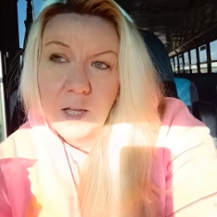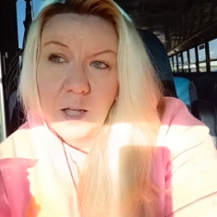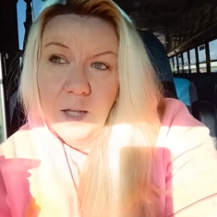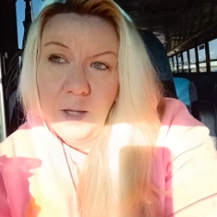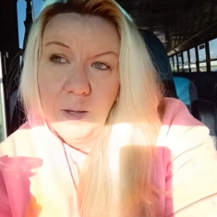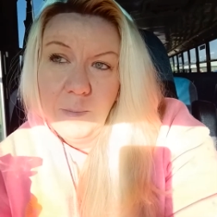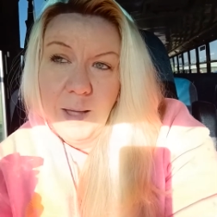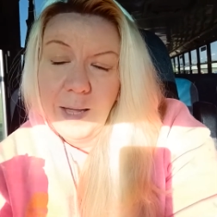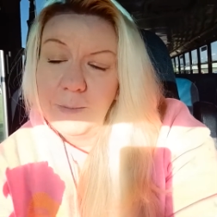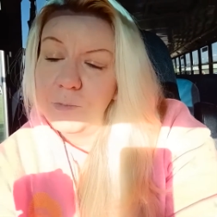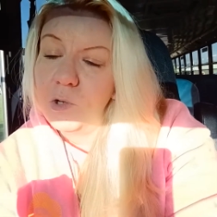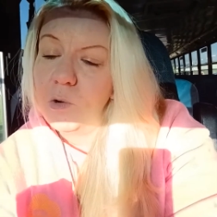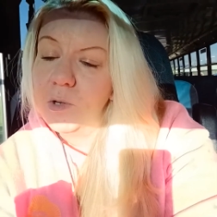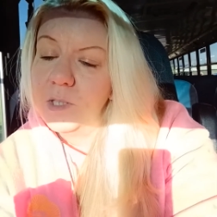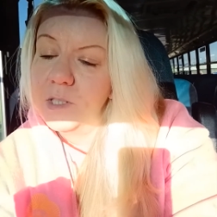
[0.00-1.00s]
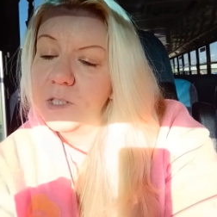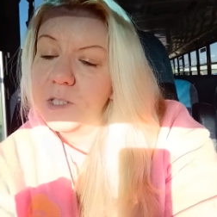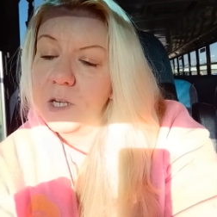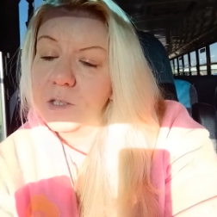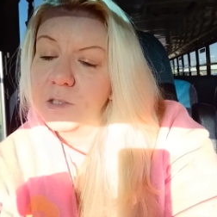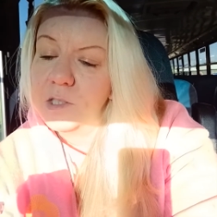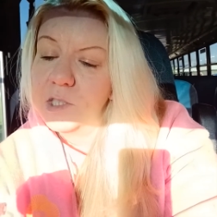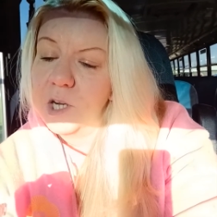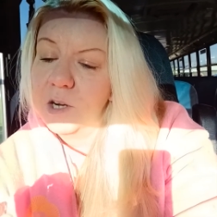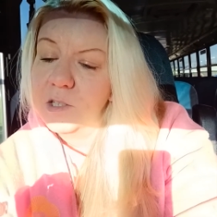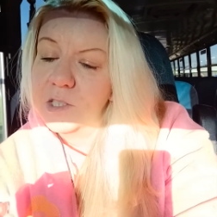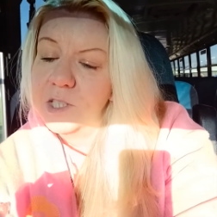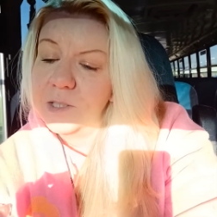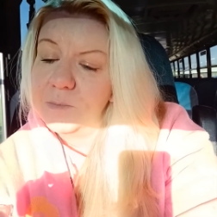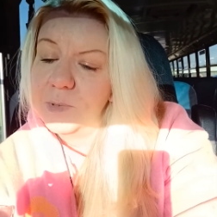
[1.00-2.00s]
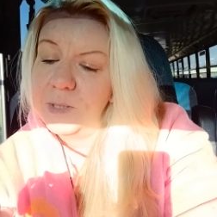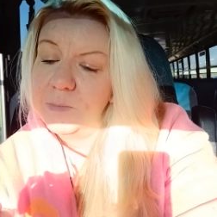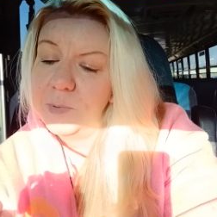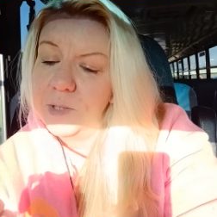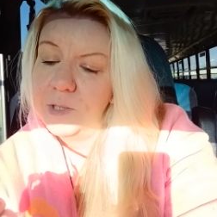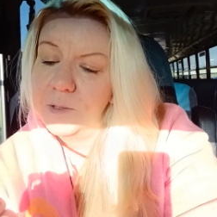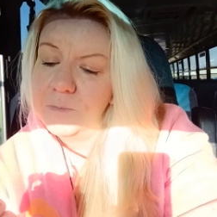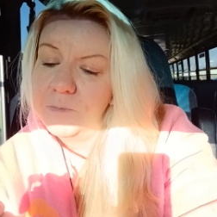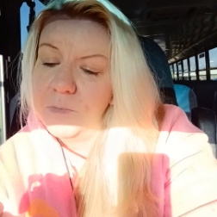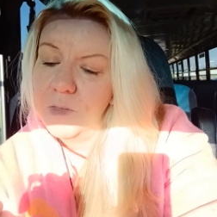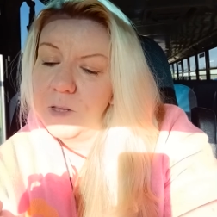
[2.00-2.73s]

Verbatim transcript: Um, I'm going to start charging people.